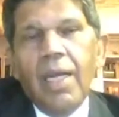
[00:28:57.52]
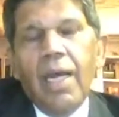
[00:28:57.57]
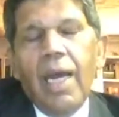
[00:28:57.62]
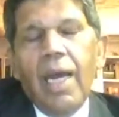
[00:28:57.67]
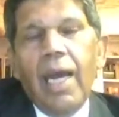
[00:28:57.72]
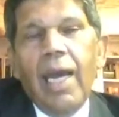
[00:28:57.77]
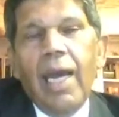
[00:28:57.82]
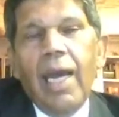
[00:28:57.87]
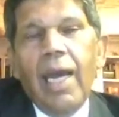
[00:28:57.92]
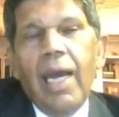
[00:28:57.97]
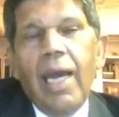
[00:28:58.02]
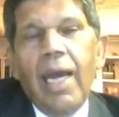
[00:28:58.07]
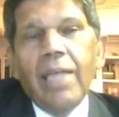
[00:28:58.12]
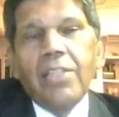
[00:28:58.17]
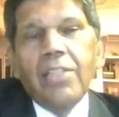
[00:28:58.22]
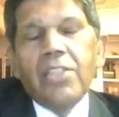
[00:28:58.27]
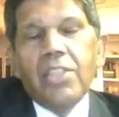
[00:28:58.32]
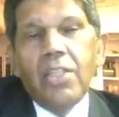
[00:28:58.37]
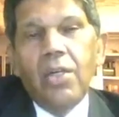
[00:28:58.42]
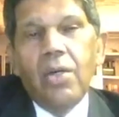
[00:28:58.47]
And
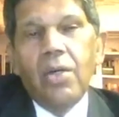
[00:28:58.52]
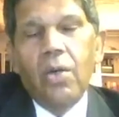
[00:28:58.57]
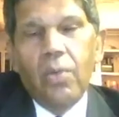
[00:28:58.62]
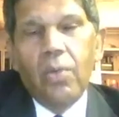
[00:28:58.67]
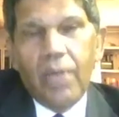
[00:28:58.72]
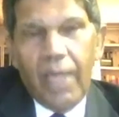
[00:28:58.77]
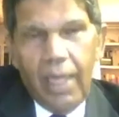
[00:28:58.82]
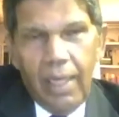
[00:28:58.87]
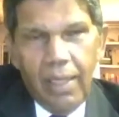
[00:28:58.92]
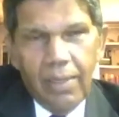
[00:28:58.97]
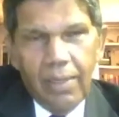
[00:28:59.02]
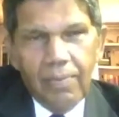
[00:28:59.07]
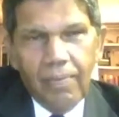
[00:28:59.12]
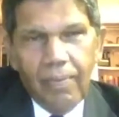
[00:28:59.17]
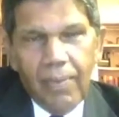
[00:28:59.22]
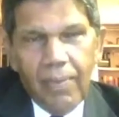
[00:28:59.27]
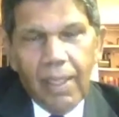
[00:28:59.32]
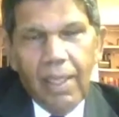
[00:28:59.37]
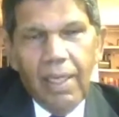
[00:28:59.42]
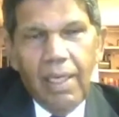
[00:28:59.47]
so, okay,
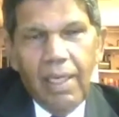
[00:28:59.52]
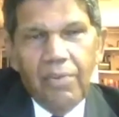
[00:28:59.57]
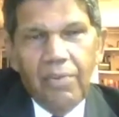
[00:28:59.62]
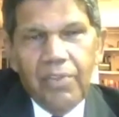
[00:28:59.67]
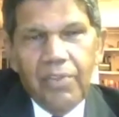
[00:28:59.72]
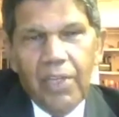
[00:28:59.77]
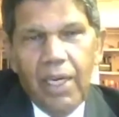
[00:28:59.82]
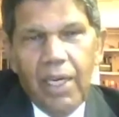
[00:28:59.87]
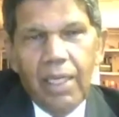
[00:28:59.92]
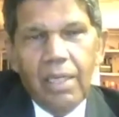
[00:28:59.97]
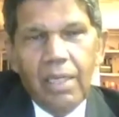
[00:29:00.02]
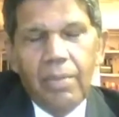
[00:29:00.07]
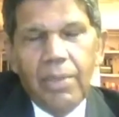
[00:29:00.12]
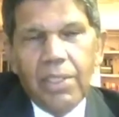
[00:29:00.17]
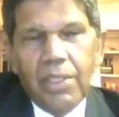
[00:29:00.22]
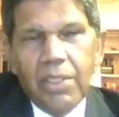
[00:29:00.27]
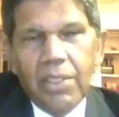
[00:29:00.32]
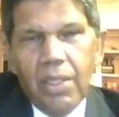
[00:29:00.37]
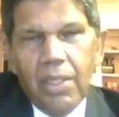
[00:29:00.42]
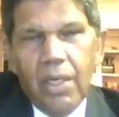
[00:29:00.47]
if the High
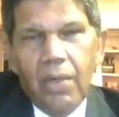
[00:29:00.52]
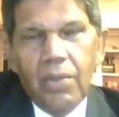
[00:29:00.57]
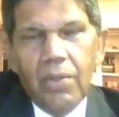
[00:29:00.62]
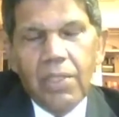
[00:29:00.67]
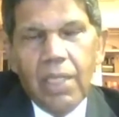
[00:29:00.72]
Commissioner goes